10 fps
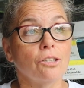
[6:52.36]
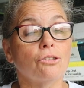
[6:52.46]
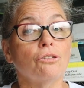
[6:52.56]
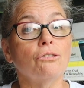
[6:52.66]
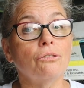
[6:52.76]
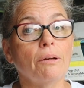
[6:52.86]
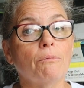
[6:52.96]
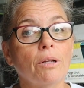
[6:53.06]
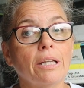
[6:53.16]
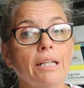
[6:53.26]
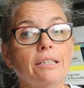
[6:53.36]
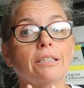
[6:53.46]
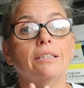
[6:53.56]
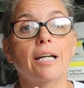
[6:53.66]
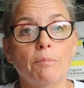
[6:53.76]
So you really need
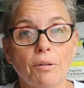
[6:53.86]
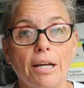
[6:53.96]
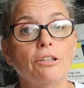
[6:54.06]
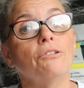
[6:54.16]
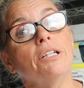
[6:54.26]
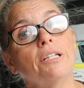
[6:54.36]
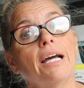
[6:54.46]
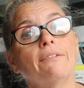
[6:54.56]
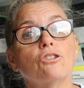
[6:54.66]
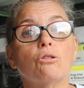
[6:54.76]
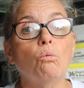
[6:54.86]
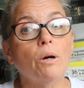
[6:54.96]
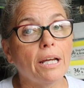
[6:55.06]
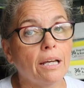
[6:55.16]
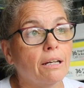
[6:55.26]
to double that. You need to have
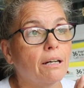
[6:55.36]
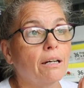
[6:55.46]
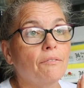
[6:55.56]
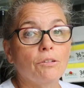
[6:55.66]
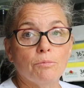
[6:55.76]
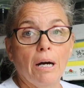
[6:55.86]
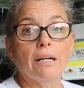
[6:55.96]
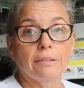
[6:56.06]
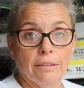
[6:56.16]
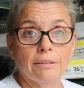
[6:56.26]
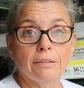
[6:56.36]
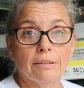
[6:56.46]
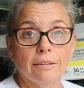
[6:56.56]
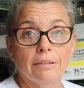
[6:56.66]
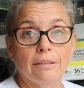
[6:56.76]
20 of those boxes.
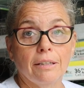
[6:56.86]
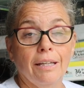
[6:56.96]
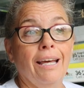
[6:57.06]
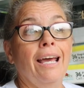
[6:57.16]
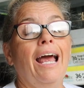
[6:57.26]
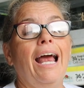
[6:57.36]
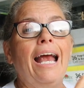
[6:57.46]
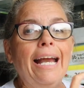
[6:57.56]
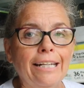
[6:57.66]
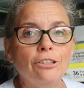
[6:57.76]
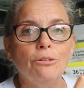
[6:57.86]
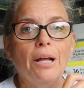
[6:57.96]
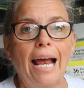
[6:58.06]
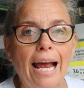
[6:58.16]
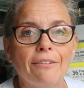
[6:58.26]
And you'd
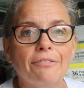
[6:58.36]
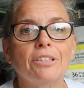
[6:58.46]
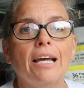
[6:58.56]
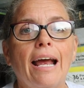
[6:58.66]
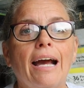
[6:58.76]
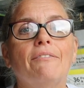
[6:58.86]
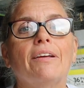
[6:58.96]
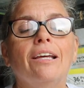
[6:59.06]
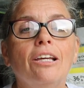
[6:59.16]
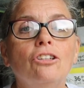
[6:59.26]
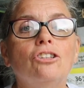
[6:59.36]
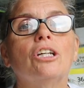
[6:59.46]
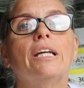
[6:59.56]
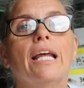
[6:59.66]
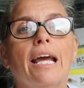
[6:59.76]
have to have
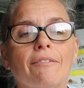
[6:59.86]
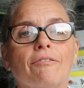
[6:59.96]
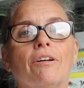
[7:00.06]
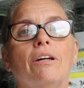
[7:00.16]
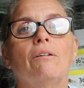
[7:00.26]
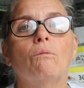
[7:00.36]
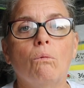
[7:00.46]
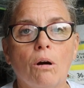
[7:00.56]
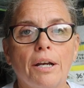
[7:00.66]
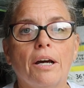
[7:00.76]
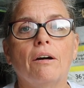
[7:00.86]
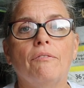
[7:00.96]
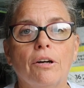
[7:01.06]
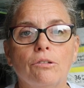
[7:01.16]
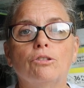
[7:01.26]
each and every one
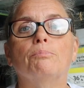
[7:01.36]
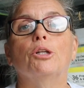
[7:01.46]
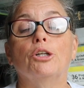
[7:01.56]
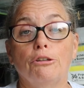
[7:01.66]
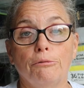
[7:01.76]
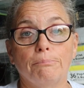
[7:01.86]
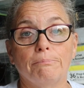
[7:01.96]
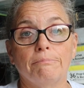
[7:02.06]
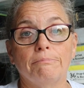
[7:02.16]
of those bloom.